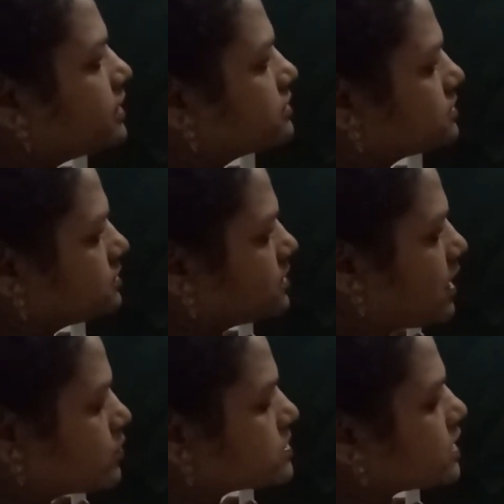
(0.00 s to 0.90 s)

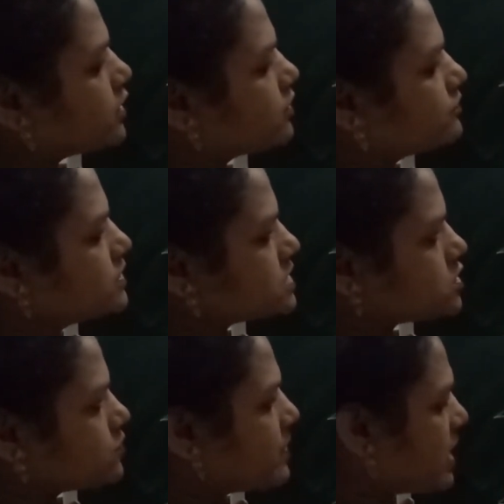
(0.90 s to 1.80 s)
outside of these
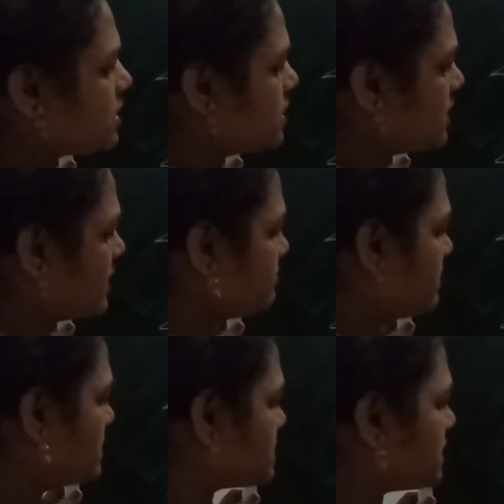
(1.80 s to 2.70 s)
two parallel line
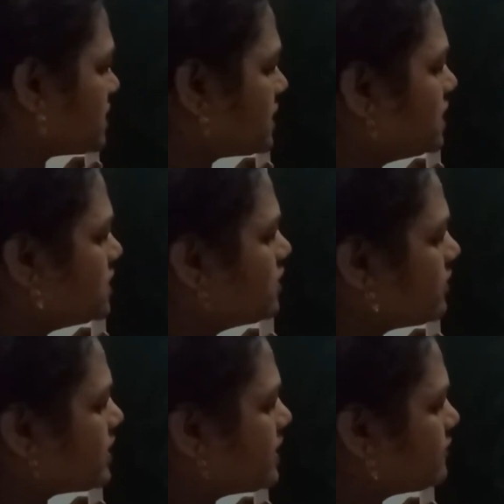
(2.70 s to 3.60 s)
means again
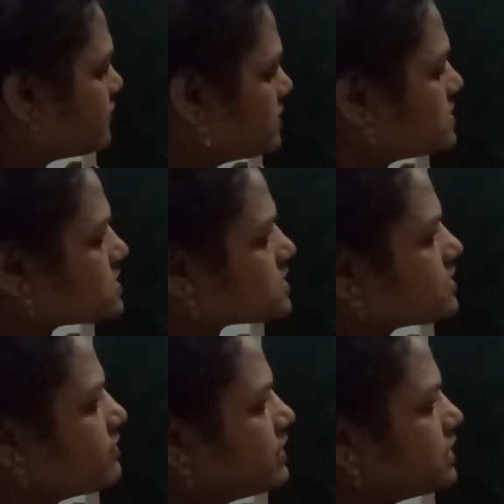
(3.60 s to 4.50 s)
your F is
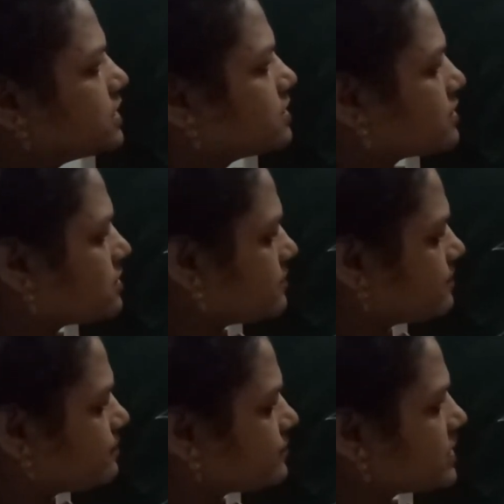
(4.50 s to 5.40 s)
70 degree.
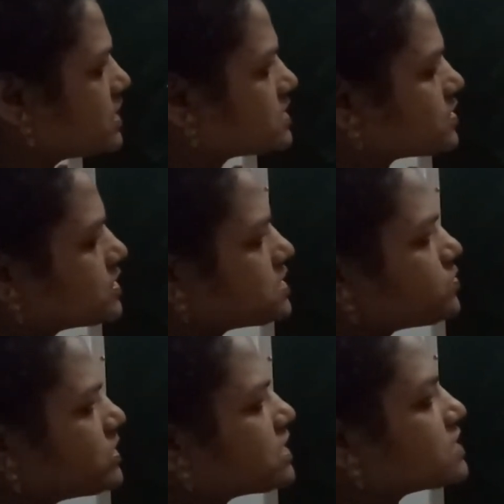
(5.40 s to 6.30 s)
So this
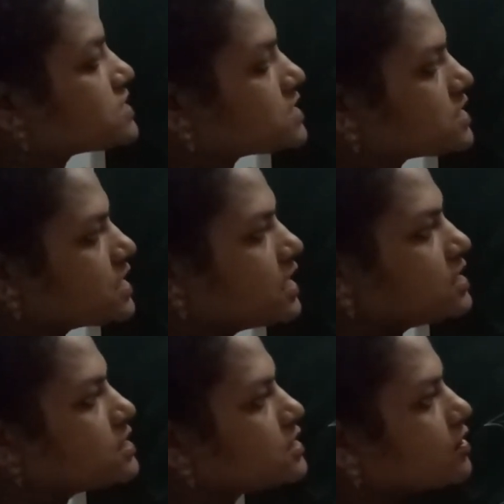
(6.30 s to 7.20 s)
we can say
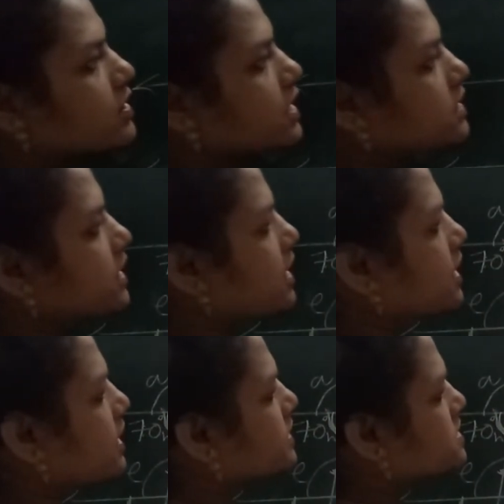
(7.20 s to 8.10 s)
that your
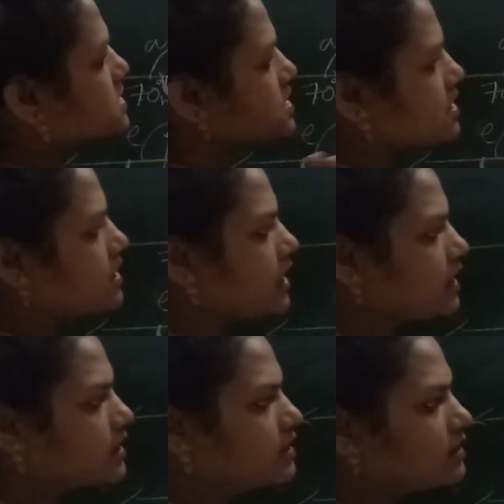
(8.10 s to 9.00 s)
alternate exterior
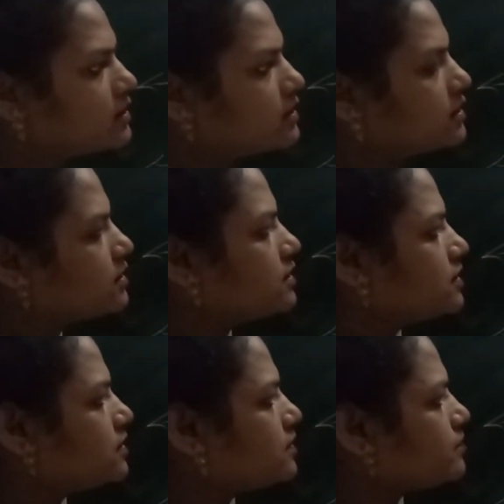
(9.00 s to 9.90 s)
angle.
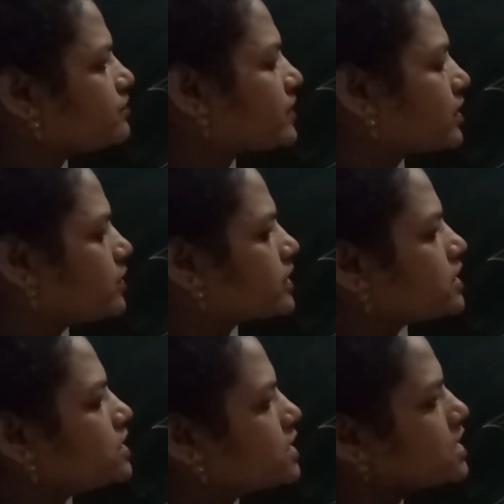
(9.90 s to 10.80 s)

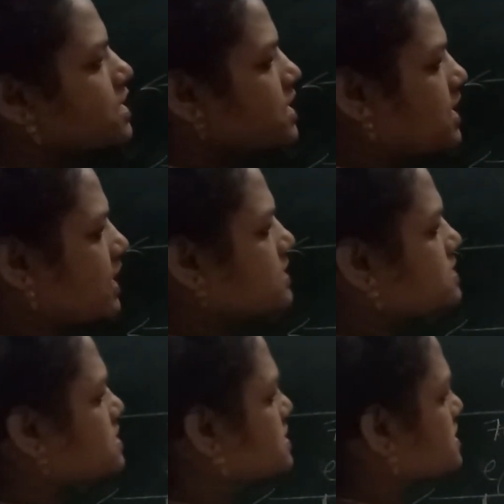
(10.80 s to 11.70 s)
Okay.
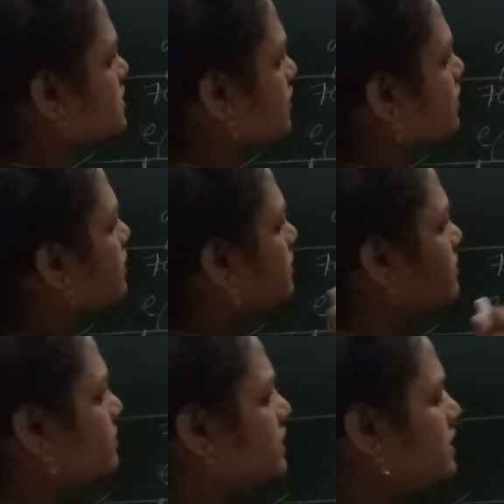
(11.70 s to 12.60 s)
Last is your
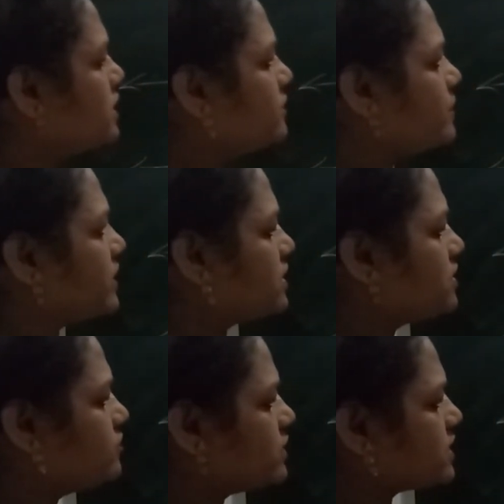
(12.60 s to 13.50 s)
linear
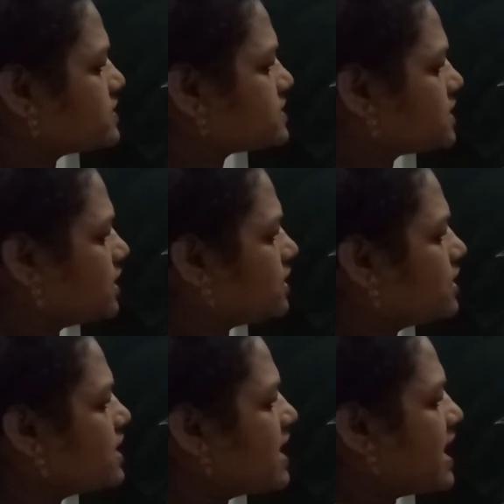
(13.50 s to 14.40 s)
pair. We can
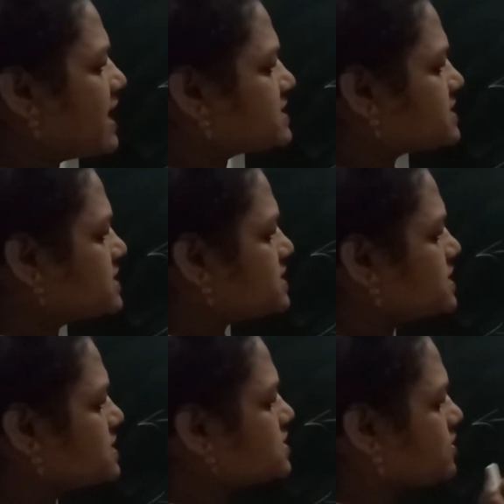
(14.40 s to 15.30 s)
say as this
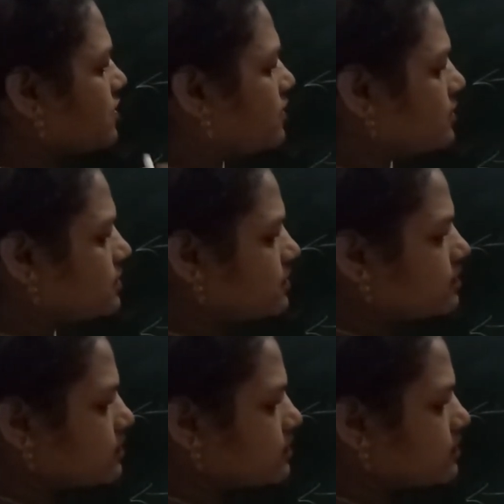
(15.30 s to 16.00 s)
is your,